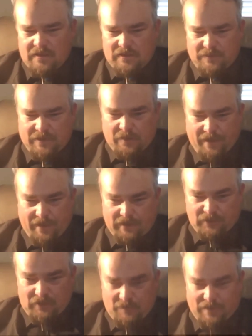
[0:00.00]
Let me go back
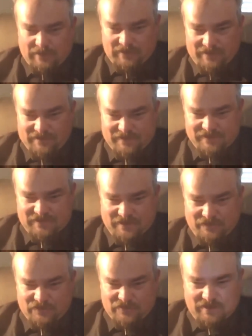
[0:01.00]
and look at my list and see
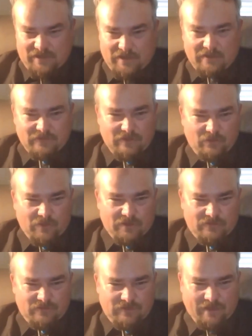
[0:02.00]
if there's any that
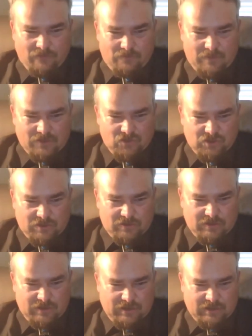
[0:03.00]
we haven't
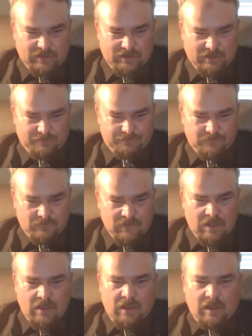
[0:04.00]
mentioned. I'd
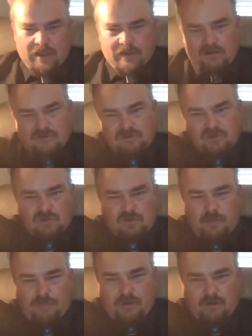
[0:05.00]
also just throw
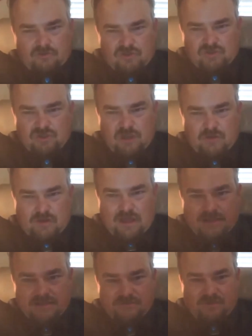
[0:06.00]
out there just
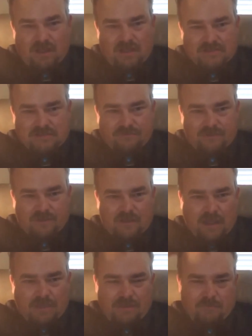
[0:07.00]
generalized philosophy.
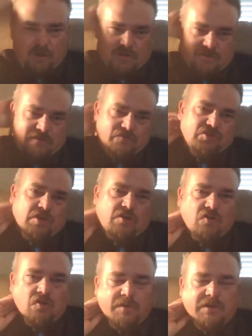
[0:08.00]
I think parts of
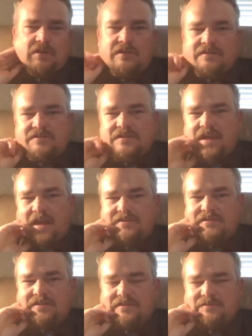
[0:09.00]
Job and
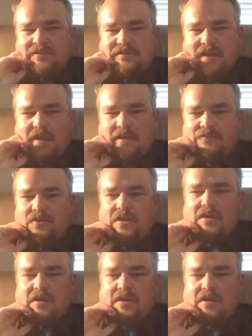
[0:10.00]
Ecclesiastes, I mean, it's kind of,